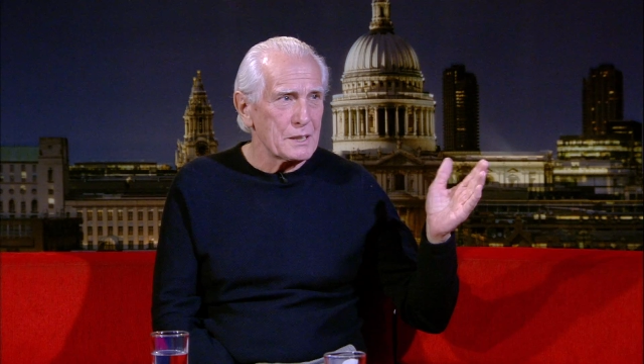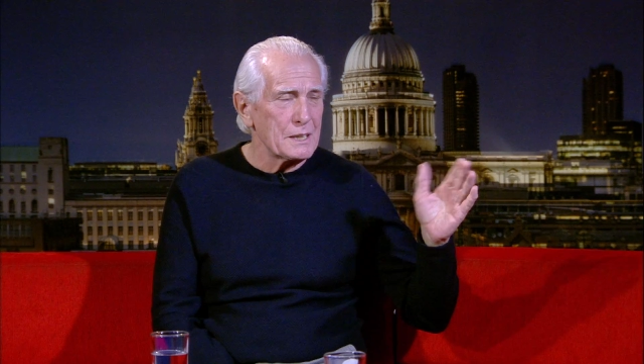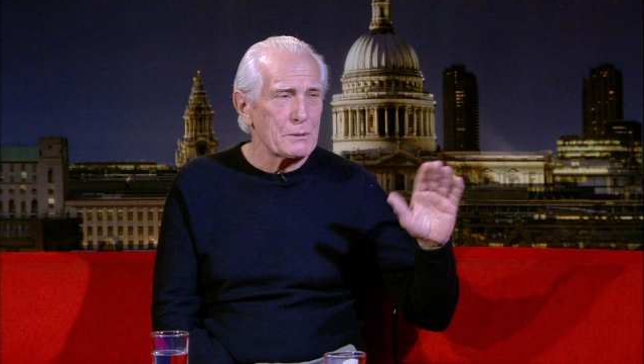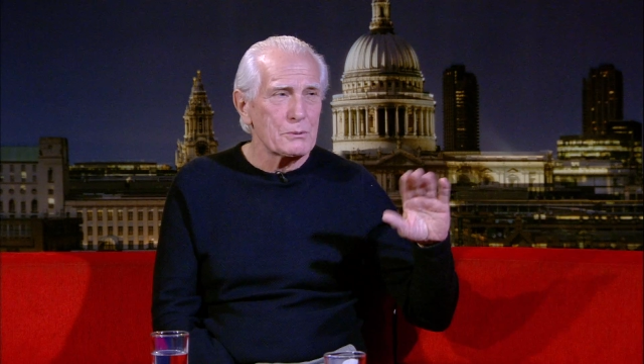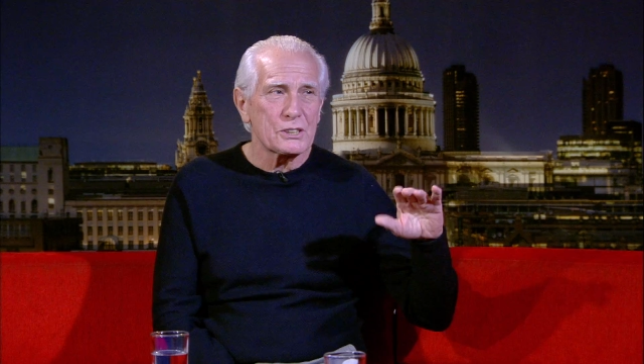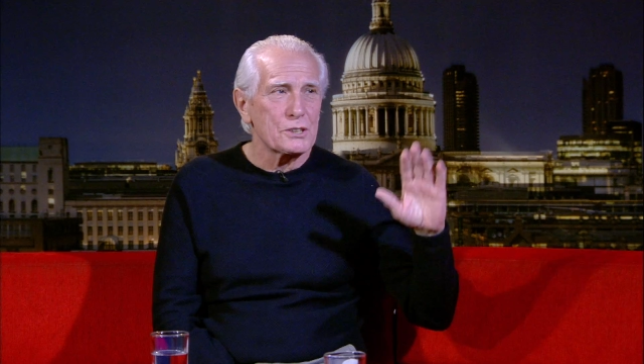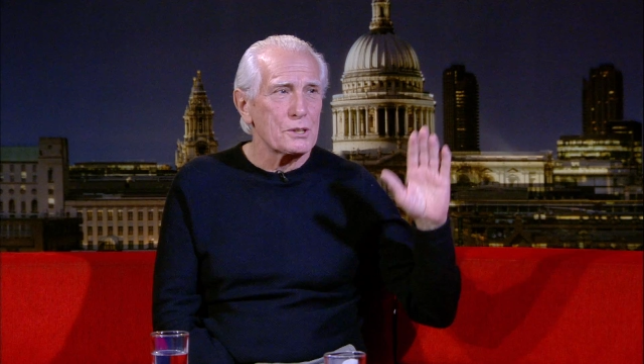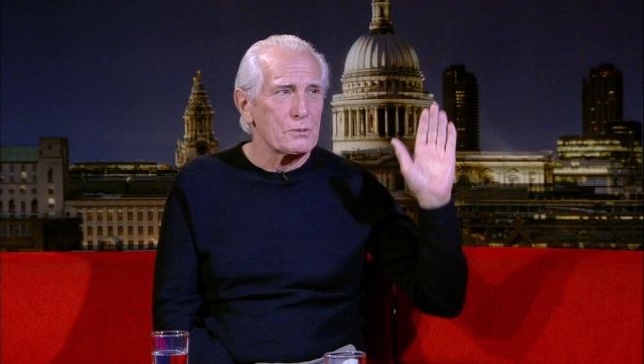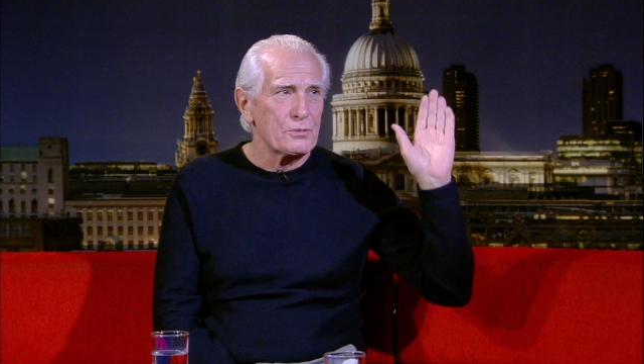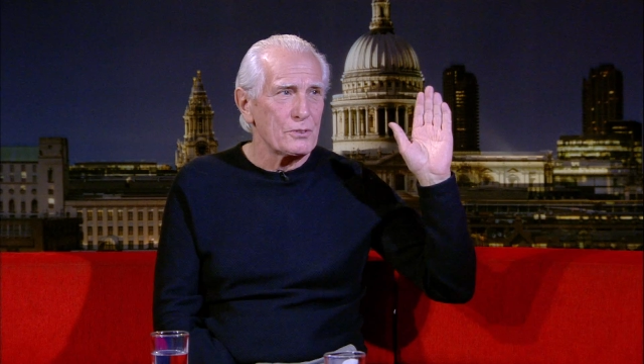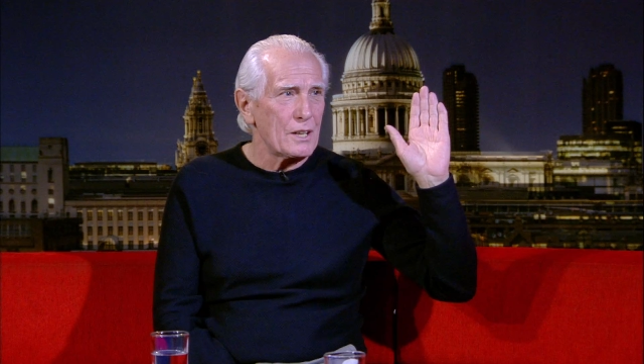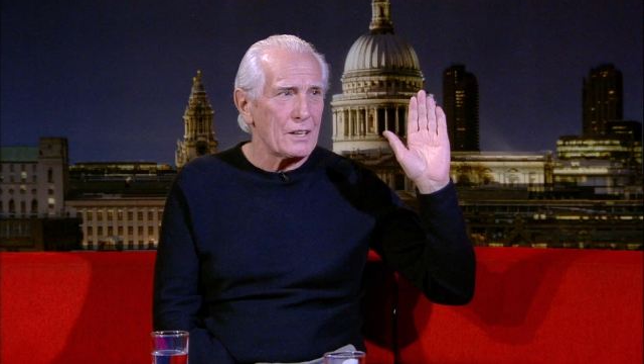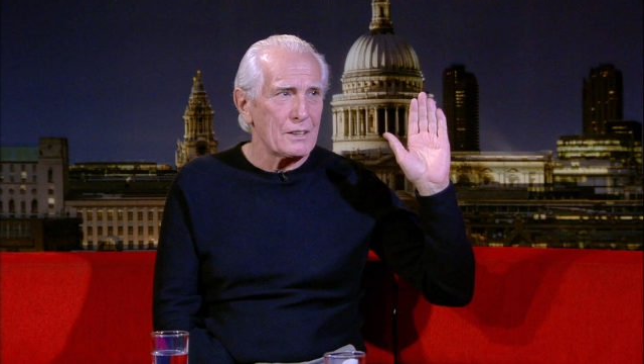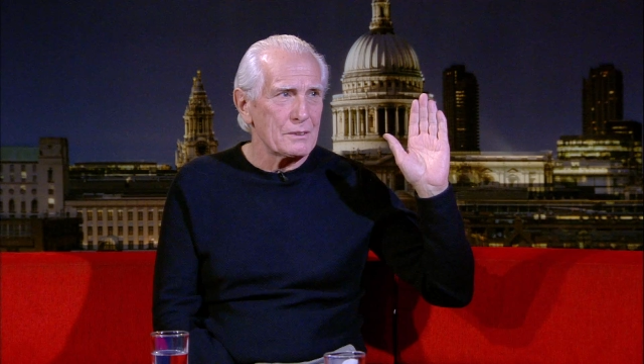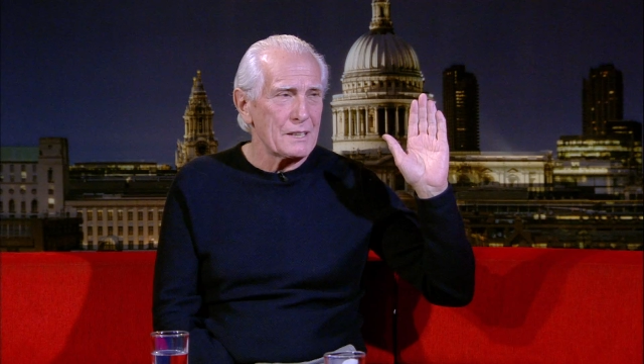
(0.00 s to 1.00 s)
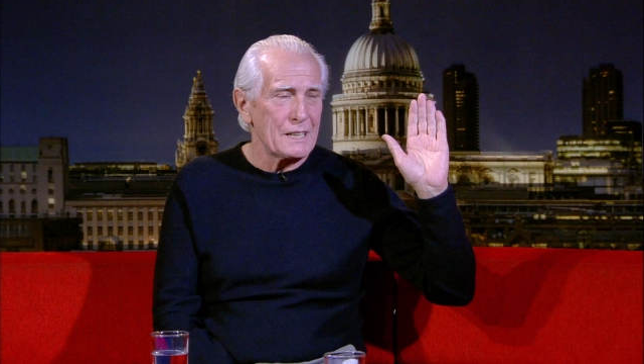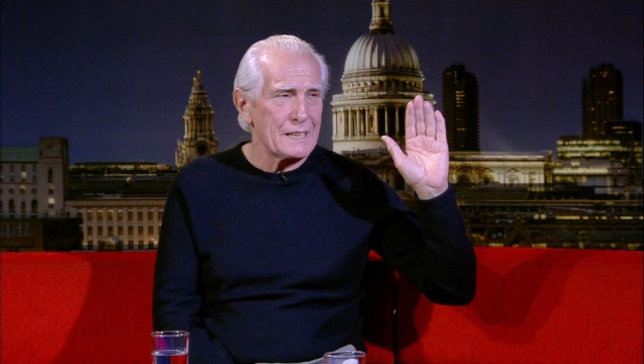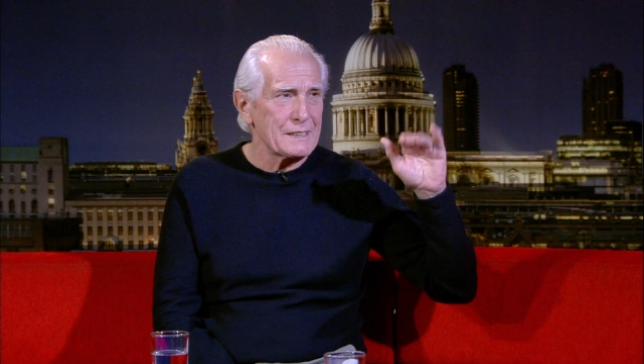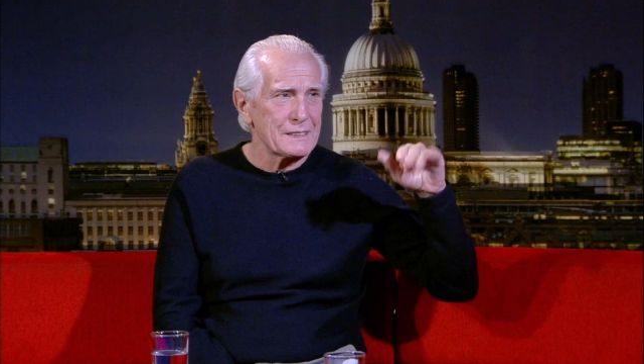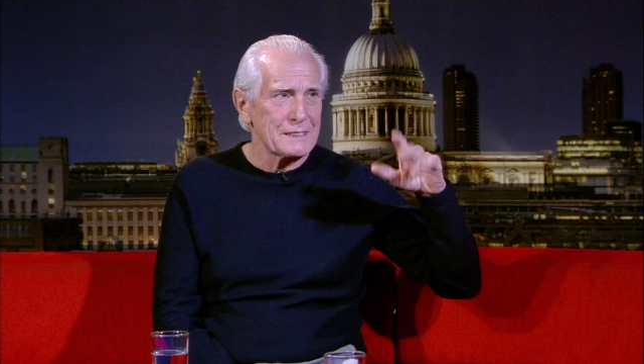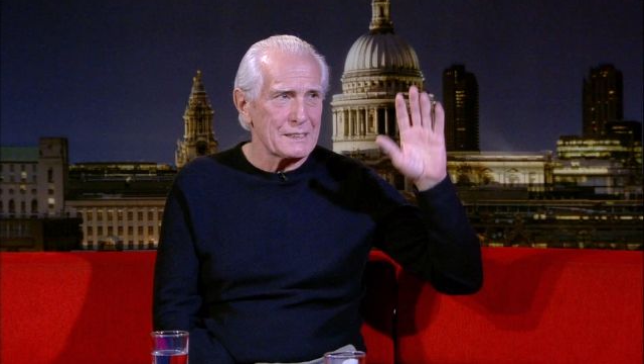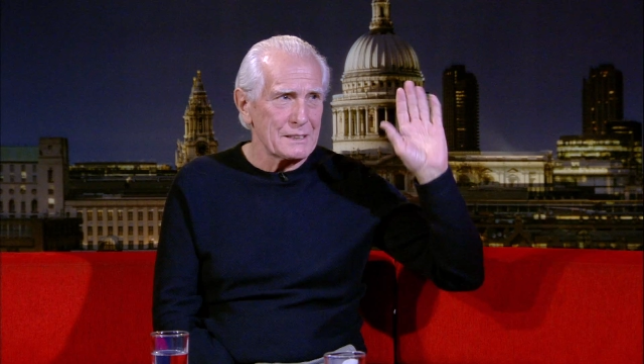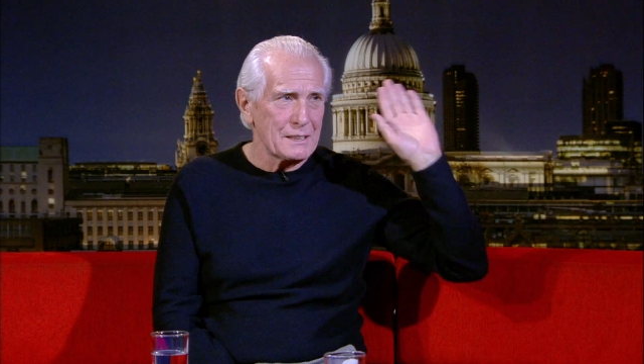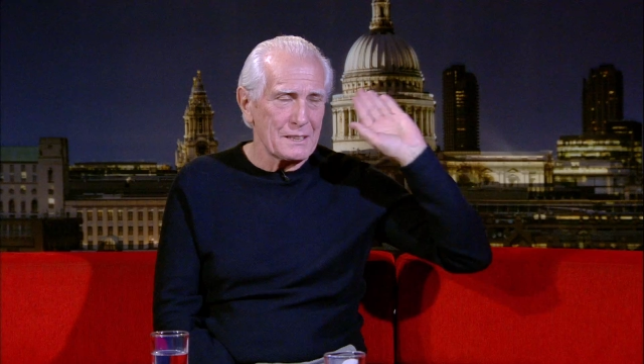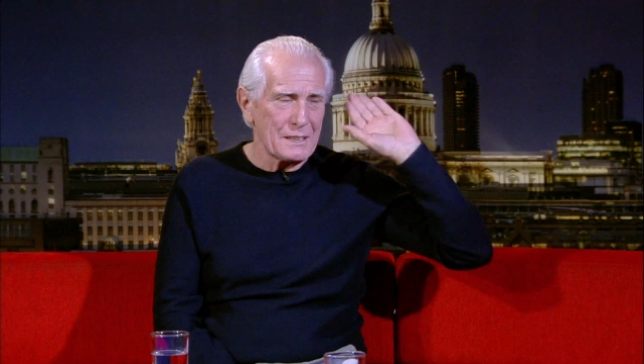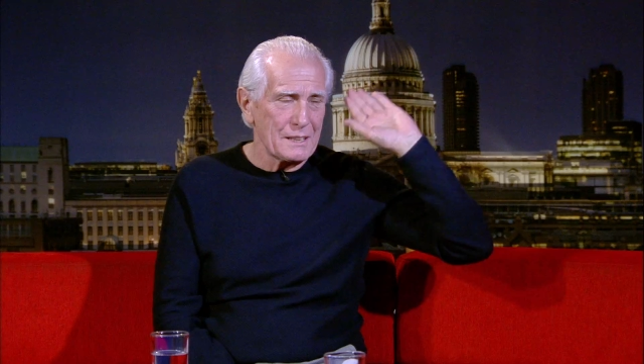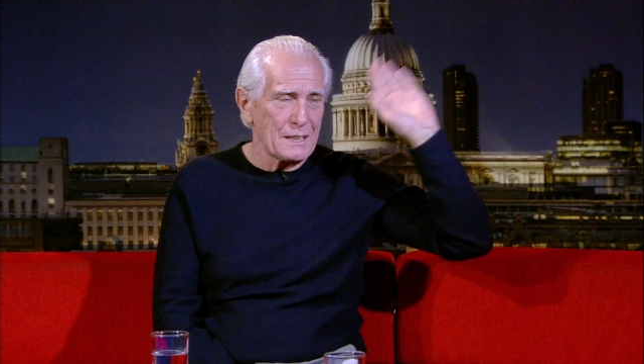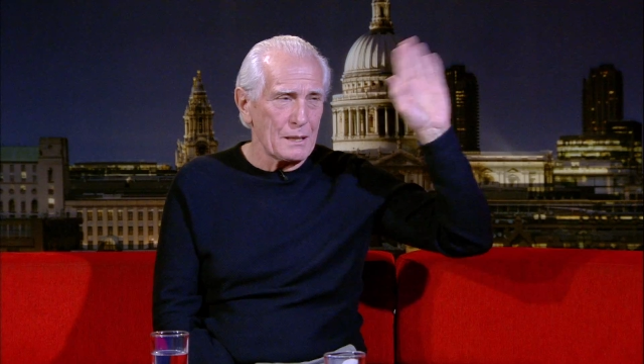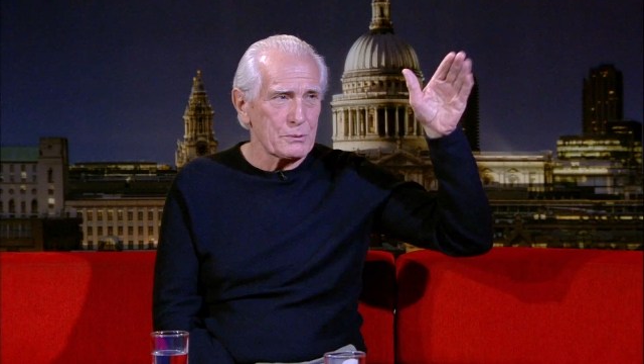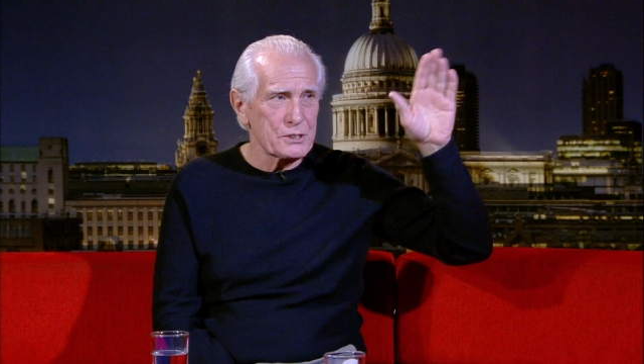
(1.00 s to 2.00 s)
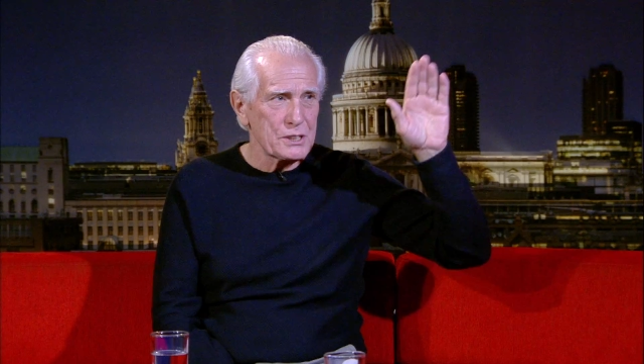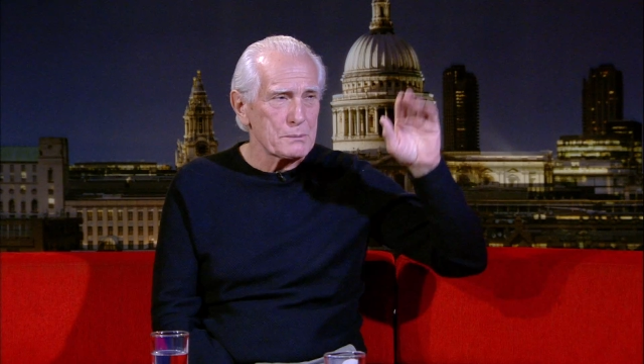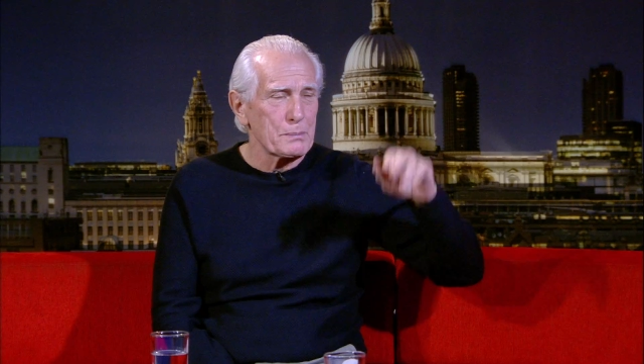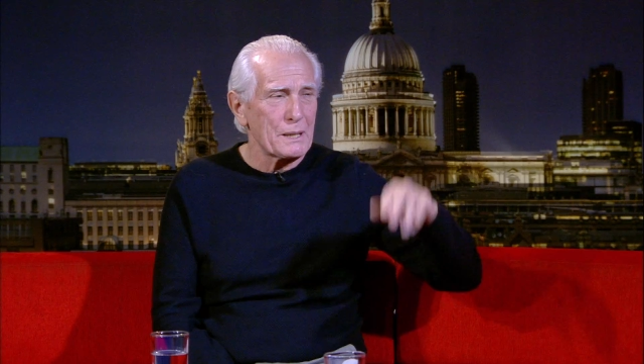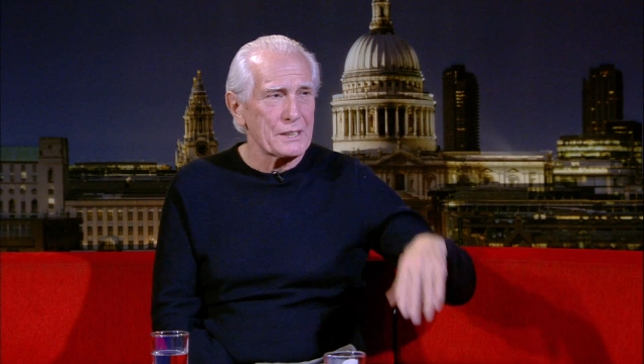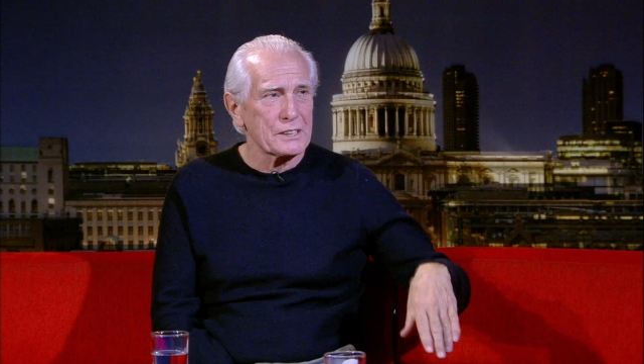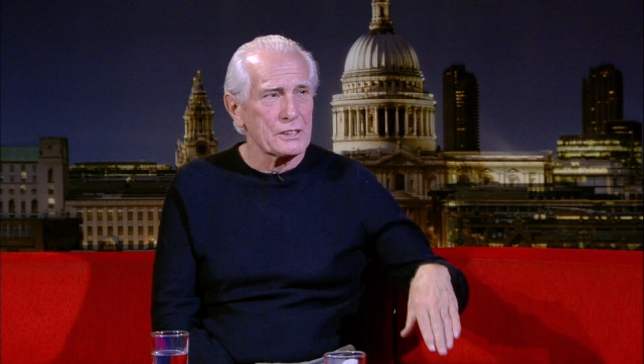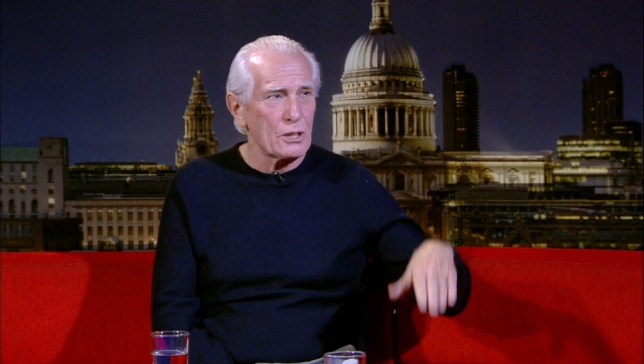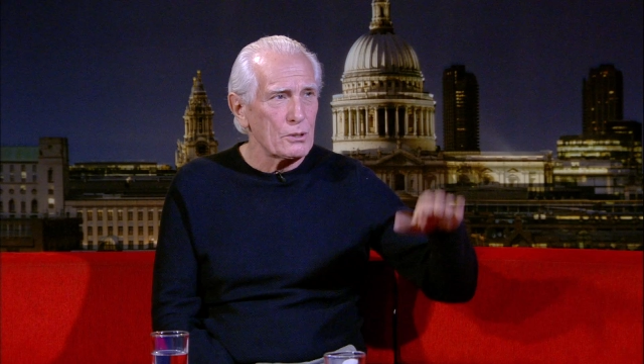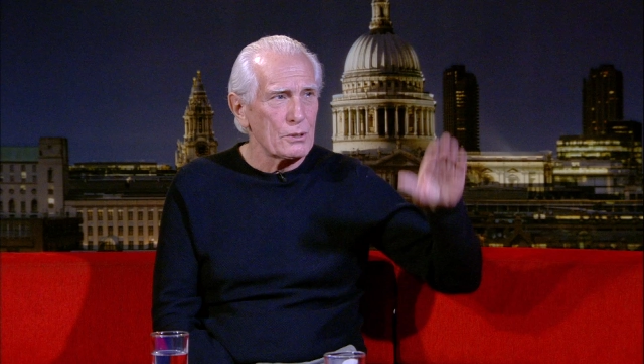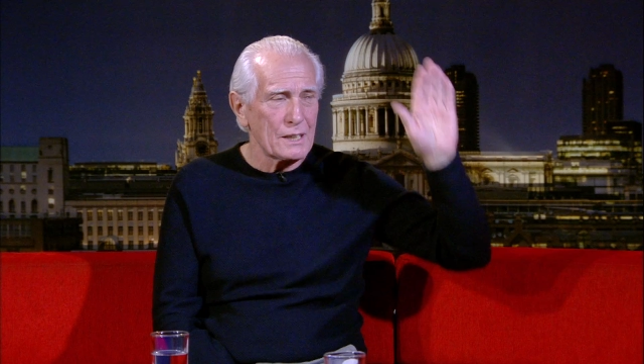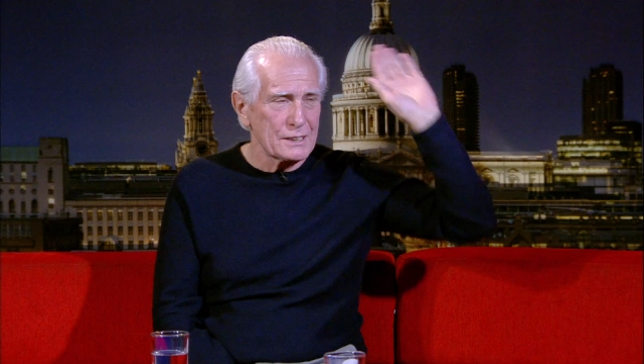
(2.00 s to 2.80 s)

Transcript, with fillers: and it was too far ahead, and I was just by the goal,